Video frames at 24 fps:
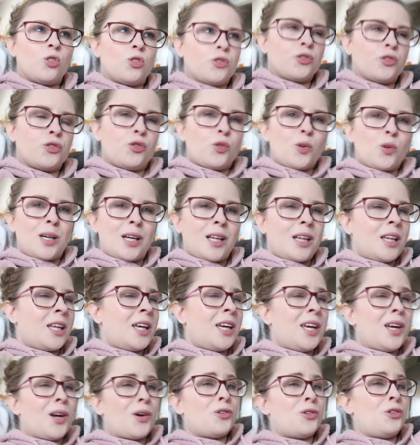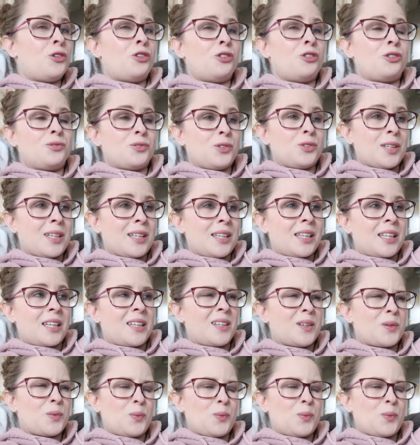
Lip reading: really, really